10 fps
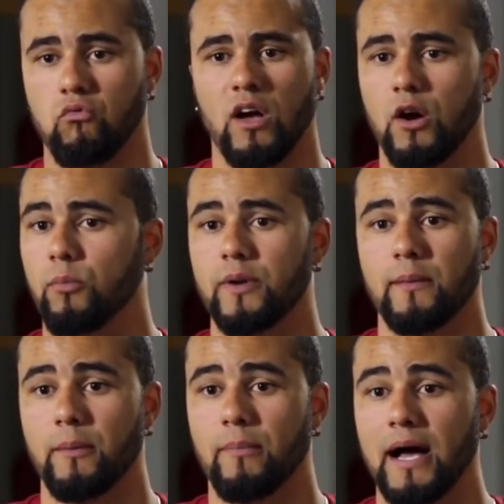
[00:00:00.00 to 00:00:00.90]
I opened
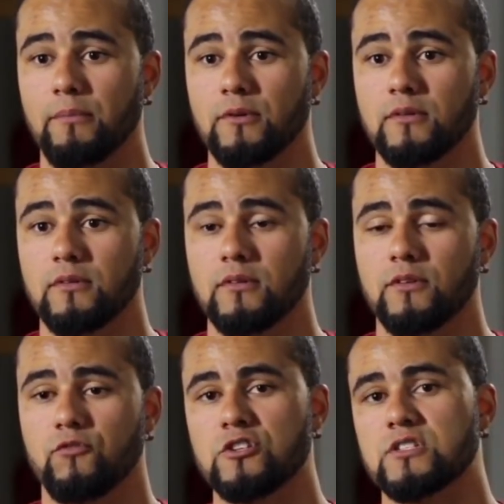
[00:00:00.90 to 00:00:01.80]
up the Bible.
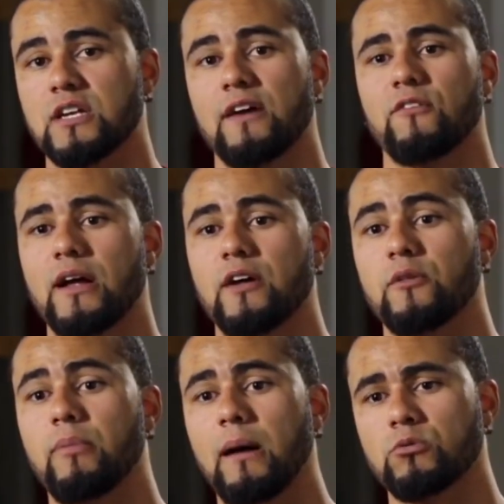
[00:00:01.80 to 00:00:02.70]
First thing I ever read out of
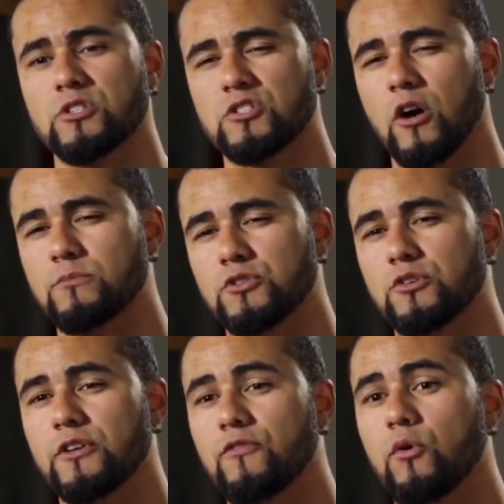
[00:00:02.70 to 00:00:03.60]
the Bible was Psalms
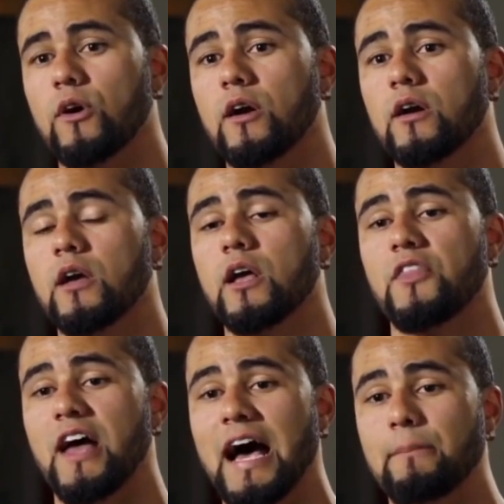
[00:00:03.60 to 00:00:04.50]
34,
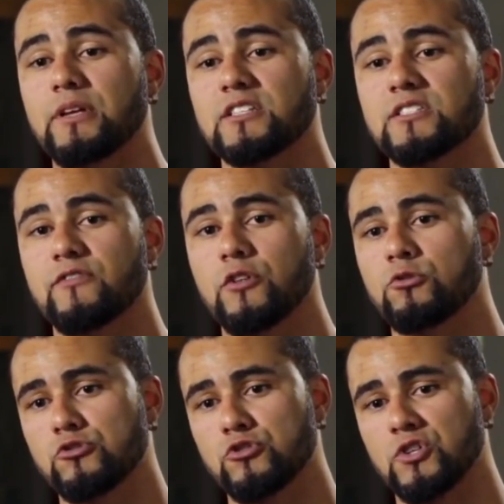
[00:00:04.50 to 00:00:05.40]
the happiness of
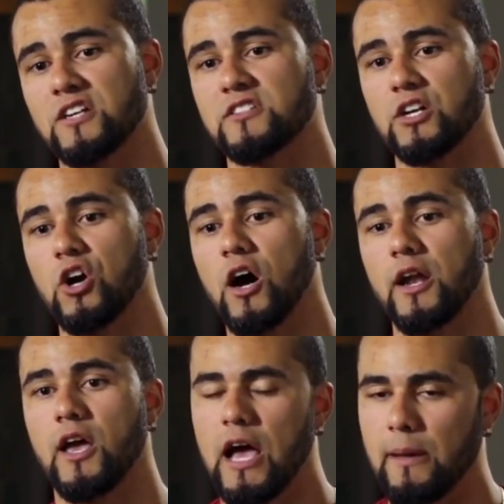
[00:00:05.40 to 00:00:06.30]
those who trust in God.
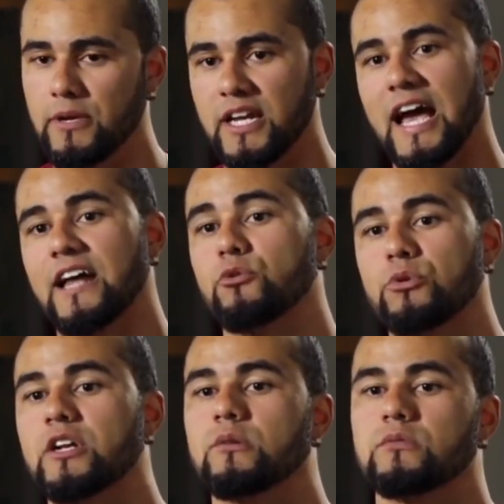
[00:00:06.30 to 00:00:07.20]
I began to
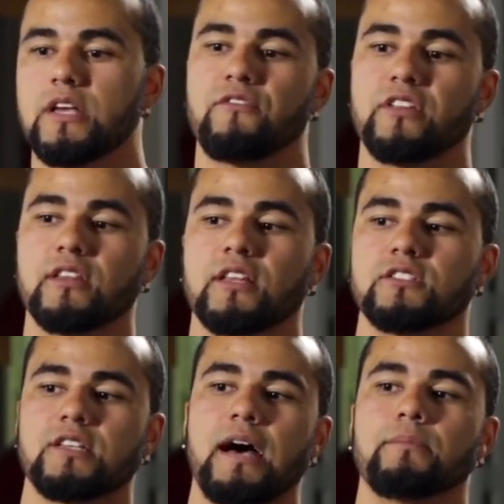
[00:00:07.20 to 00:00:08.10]
read it and it was everything that
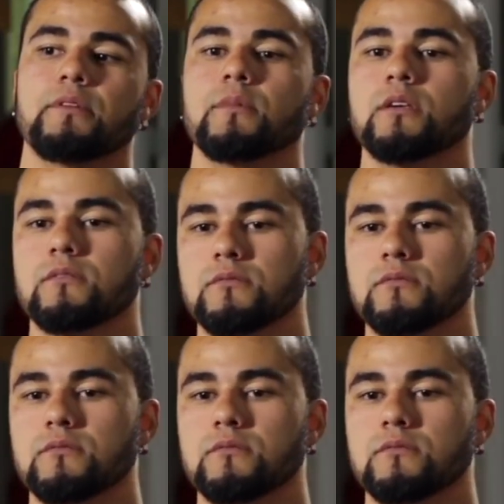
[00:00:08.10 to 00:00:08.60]
just happened to me.